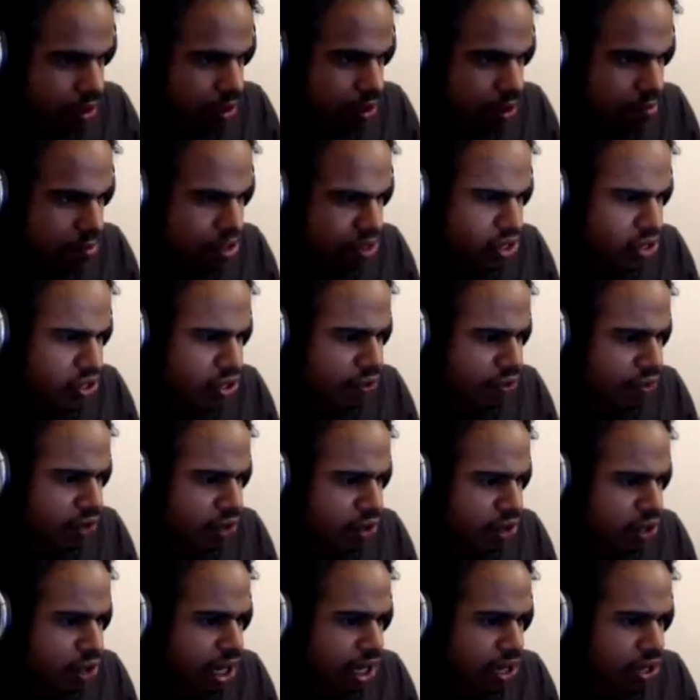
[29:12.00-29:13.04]
I'm not sure if
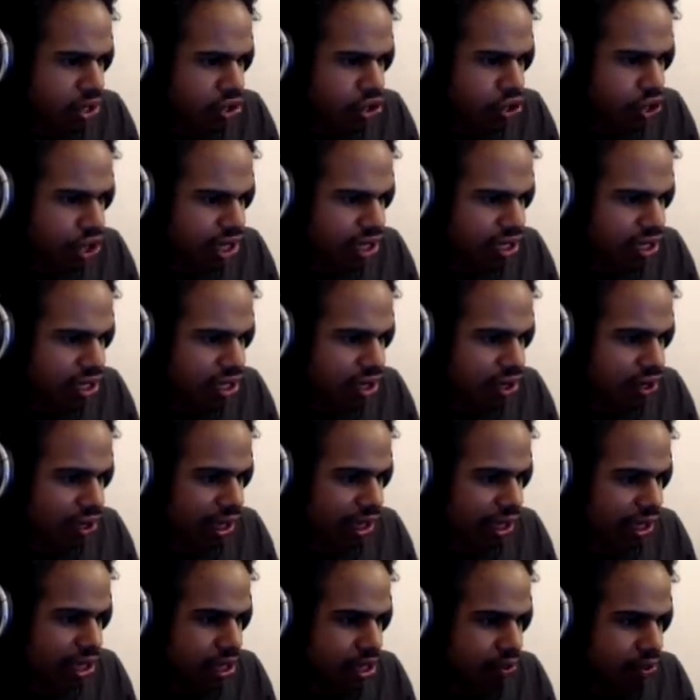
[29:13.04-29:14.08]
they're, like, chests in here
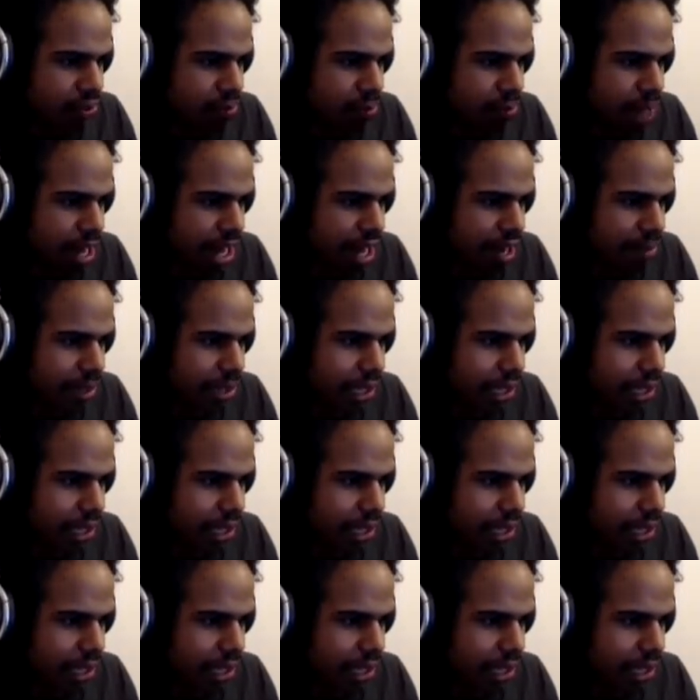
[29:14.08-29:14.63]
like they do in MAB.